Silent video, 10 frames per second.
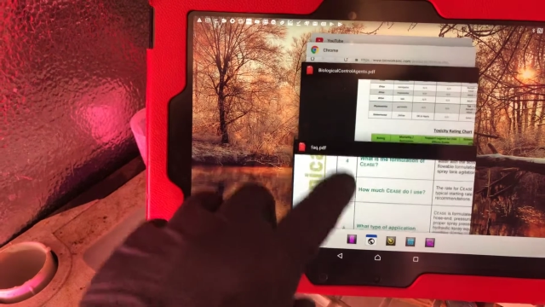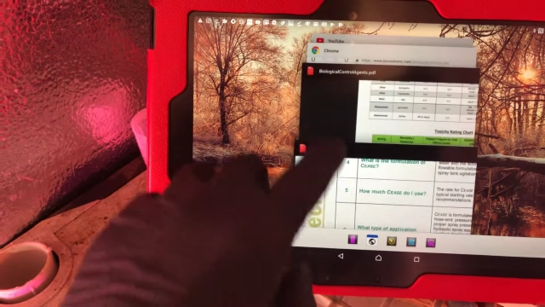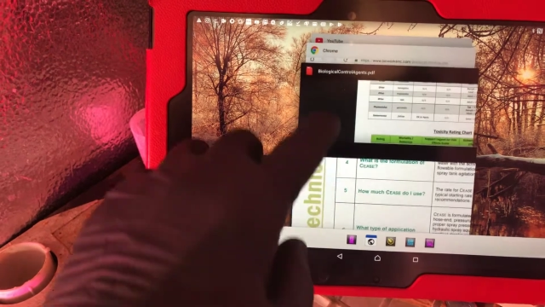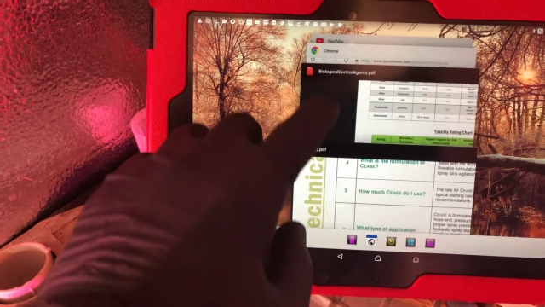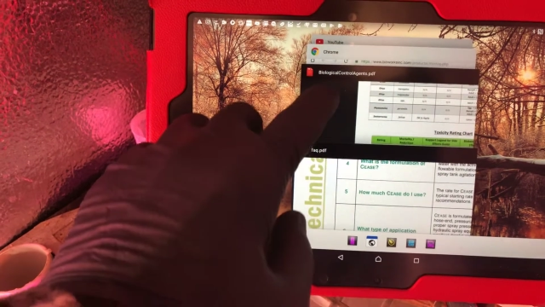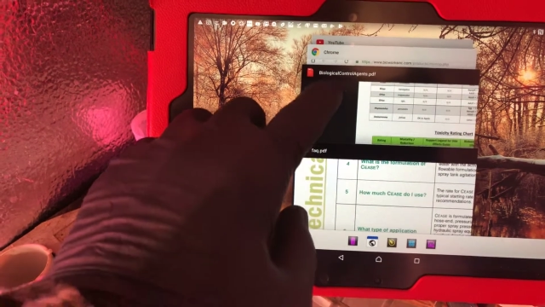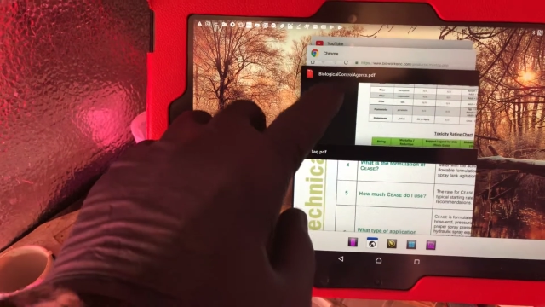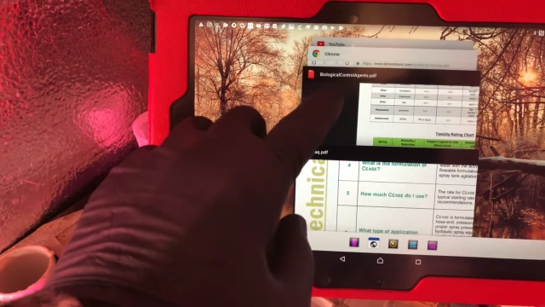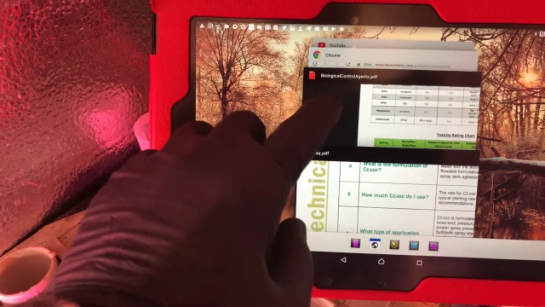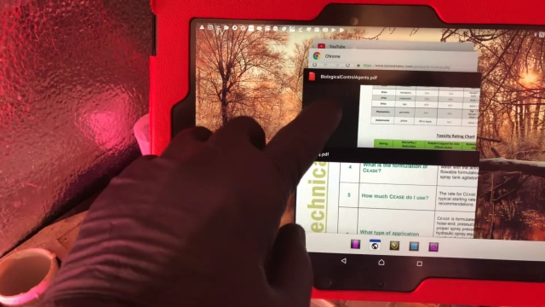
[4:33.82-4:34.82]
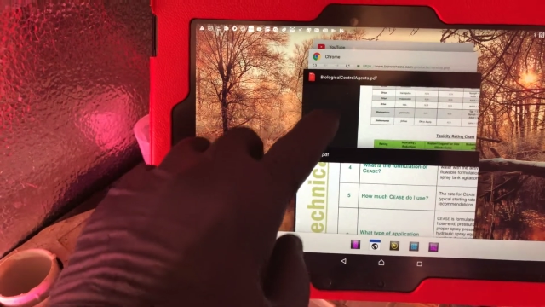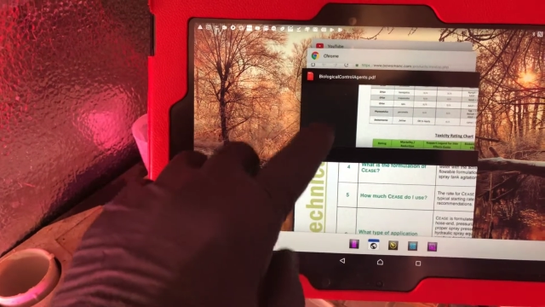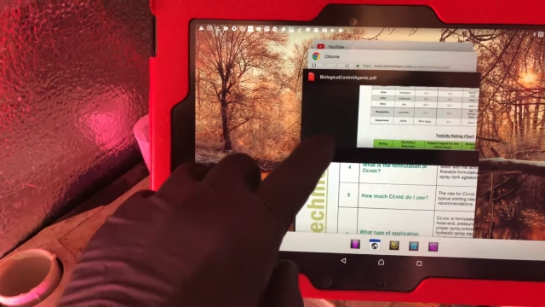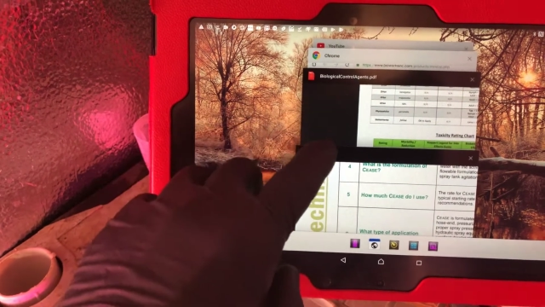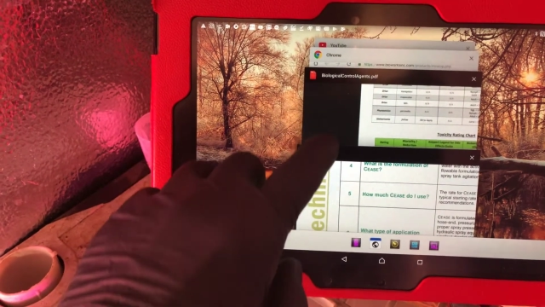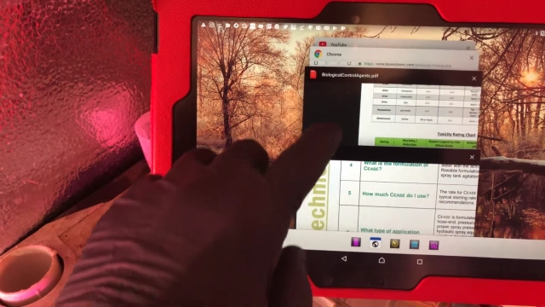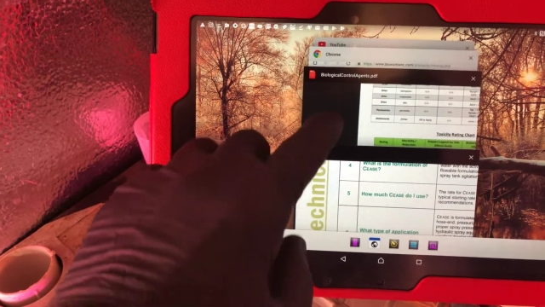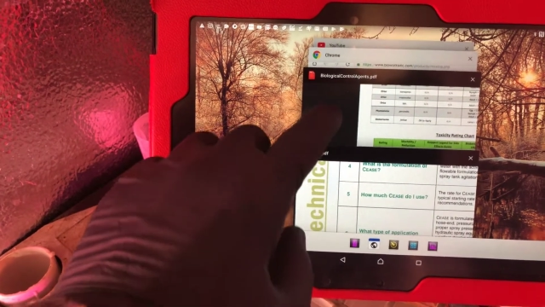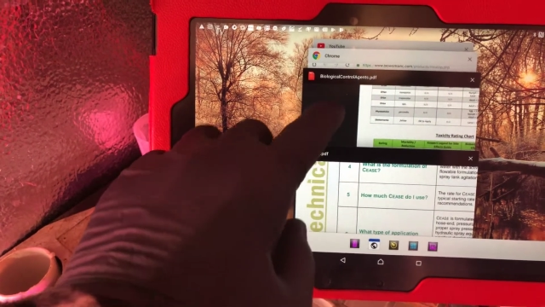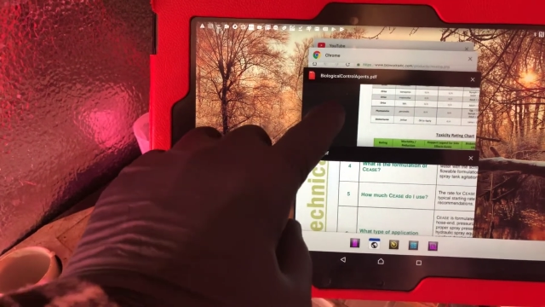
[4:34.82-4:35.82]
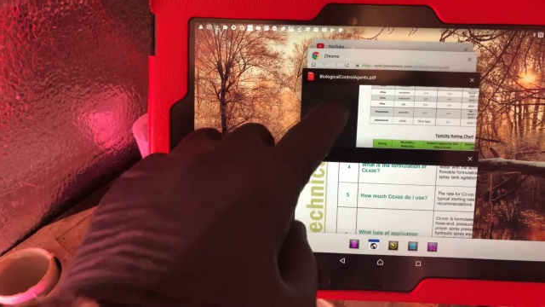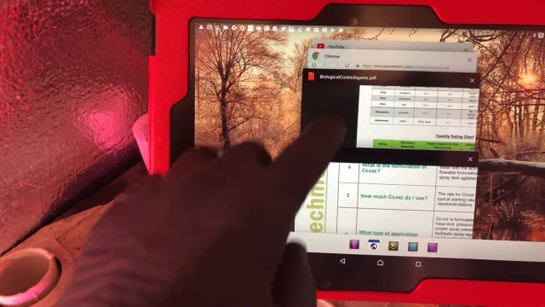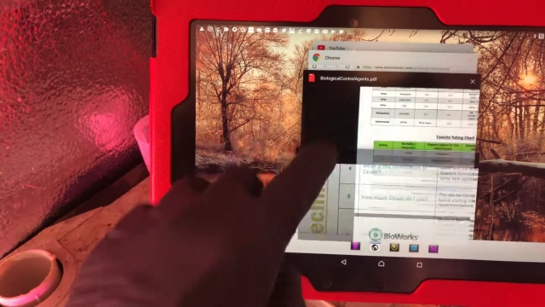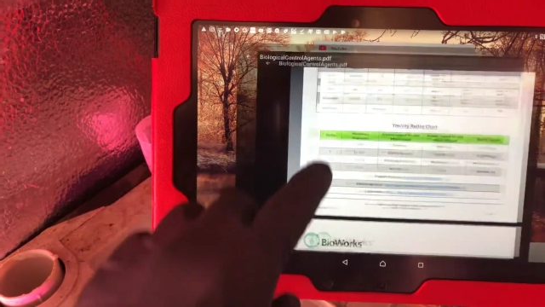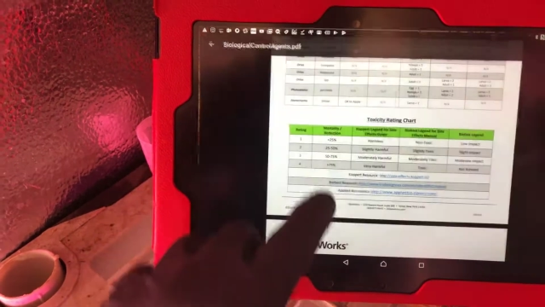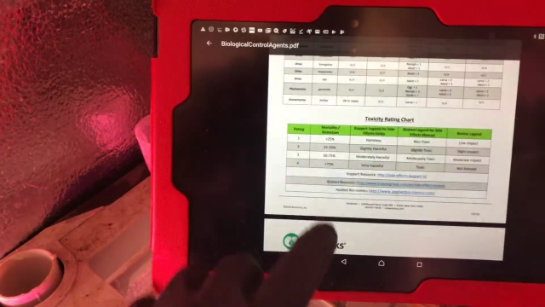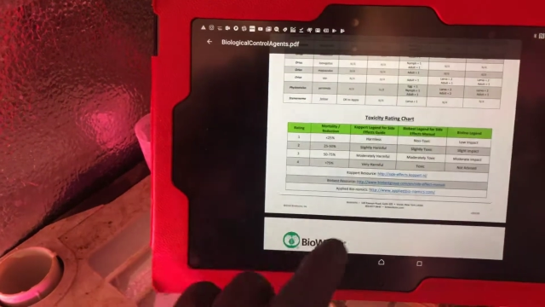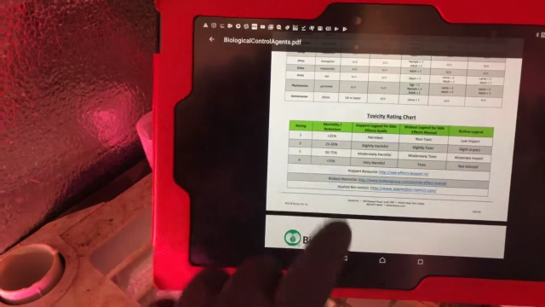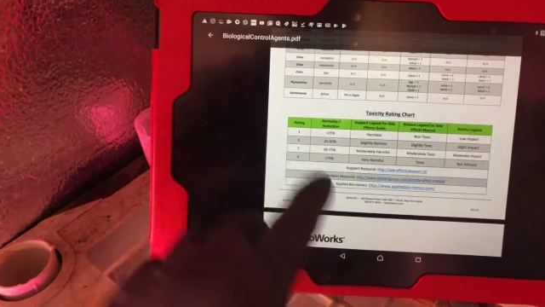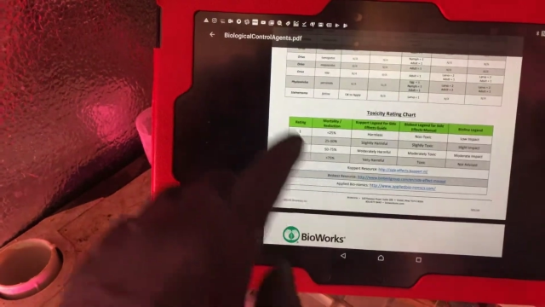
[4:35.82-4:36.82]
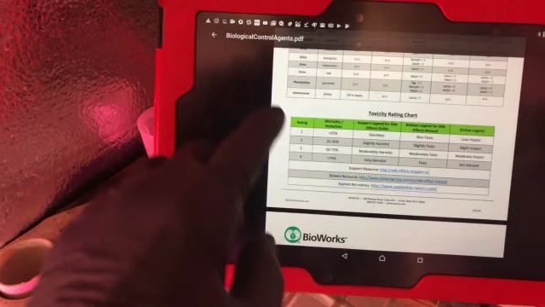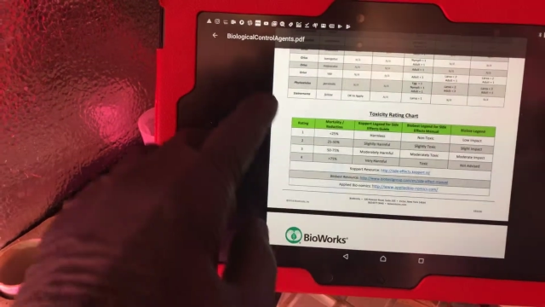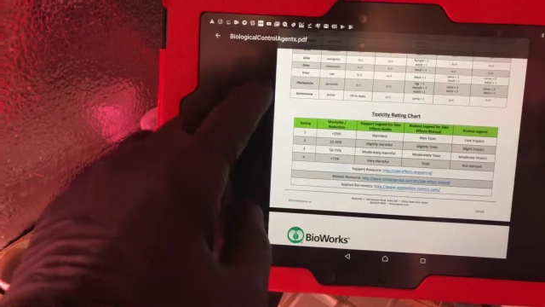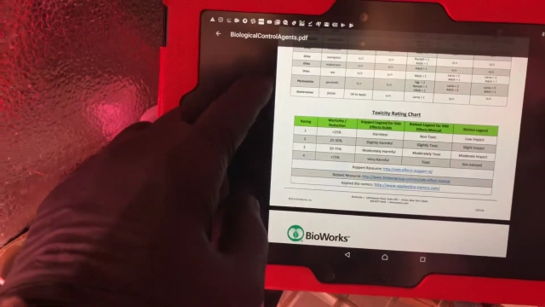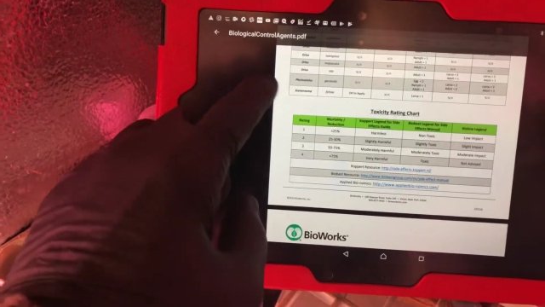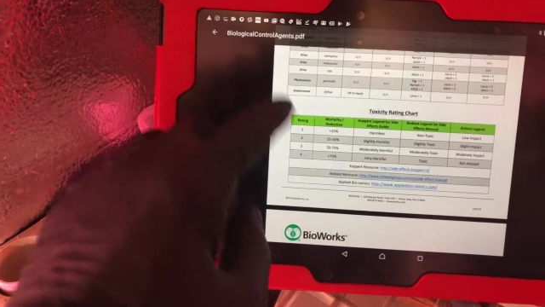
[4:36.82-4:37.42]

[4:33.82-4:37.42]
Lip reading: (no speaker visible)